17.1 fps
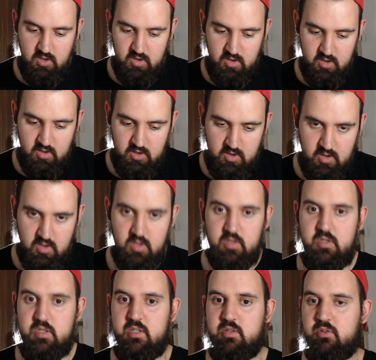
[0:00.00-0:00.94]
uh,
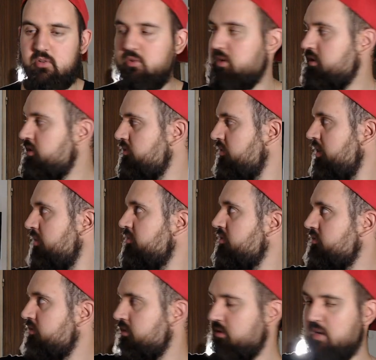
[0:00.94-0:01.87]
in, the, in the realm
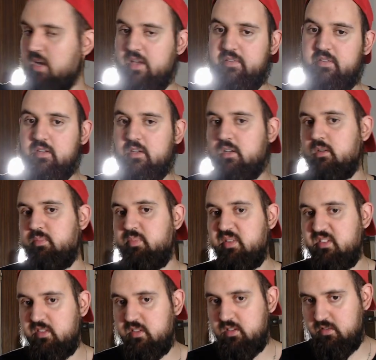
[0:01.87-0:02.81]
of uh, ethical
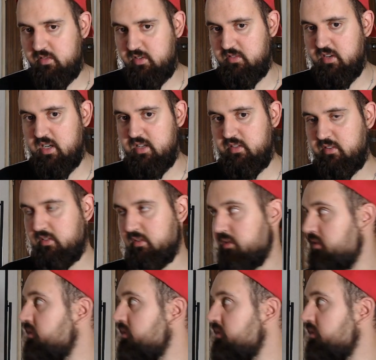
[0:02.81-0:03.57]
pieces of advice.